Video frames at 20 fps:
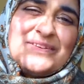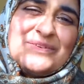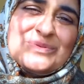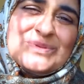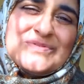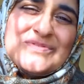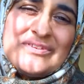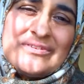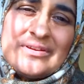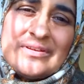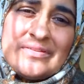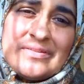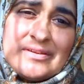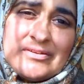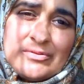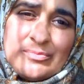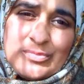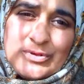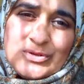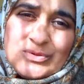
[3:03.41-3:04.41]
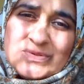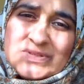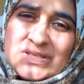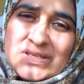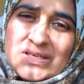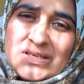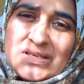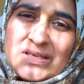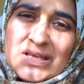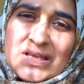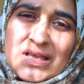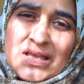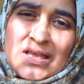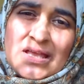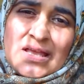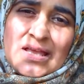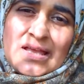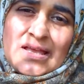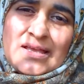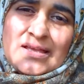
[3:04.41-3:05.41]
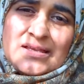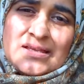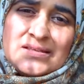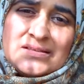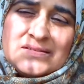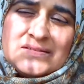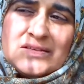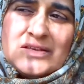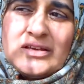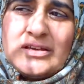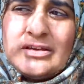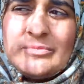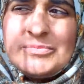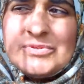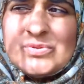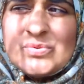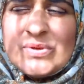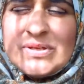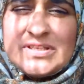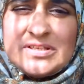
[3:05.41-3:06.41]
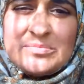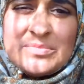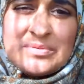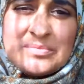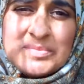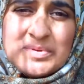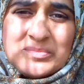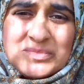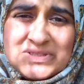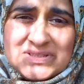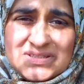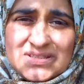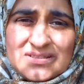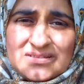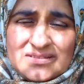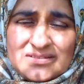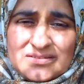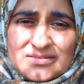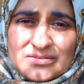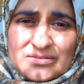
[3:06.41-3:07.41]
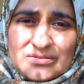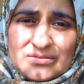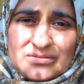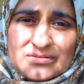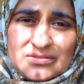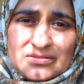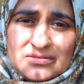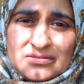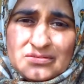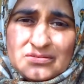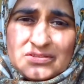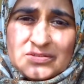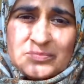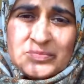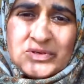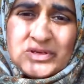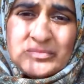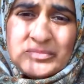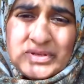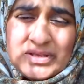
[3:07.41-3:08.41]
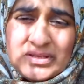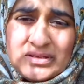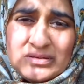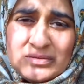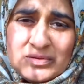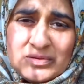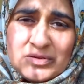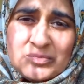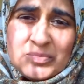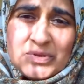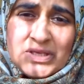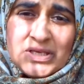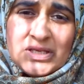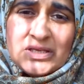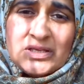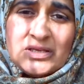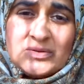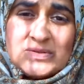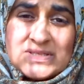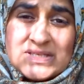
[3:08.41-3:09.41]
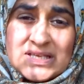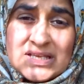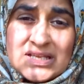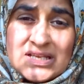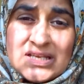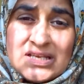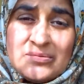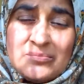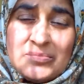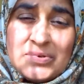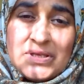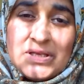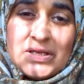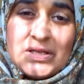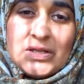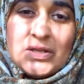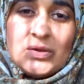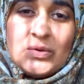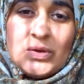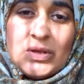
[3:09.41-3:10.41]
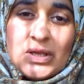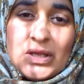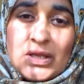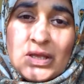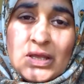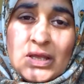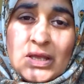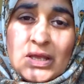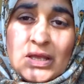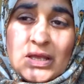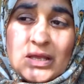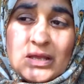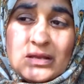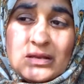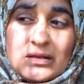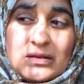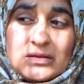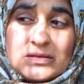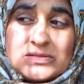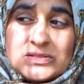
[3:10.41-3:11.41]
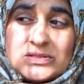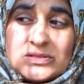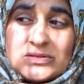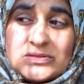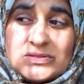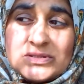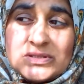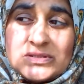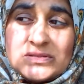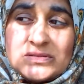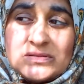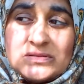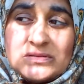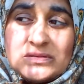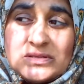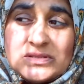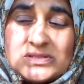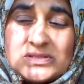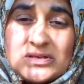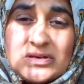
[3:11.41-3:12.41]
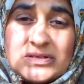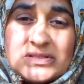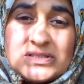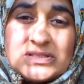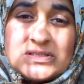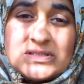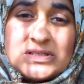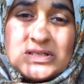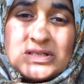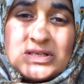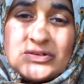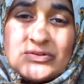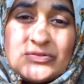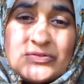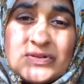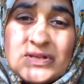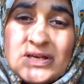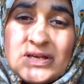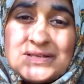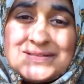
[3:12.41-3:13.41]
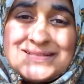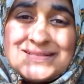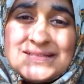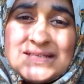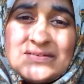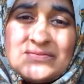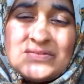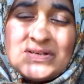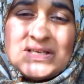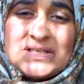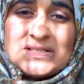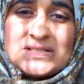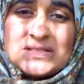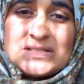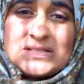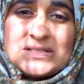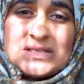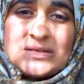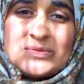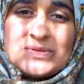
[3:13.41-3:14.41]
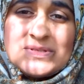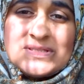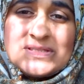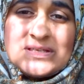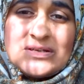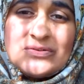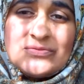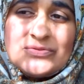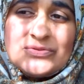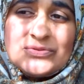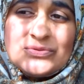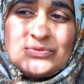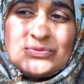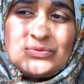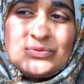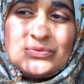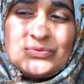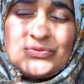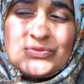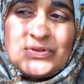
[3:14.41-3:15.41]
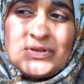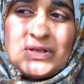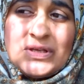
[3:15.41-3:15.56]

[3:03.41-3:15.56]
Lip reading: It was very therapeutic, and I persuaded my mum and dad to buy me a piano, a second-hand piano, and I started to learn on that. I didn't have lessons. I was self-taught.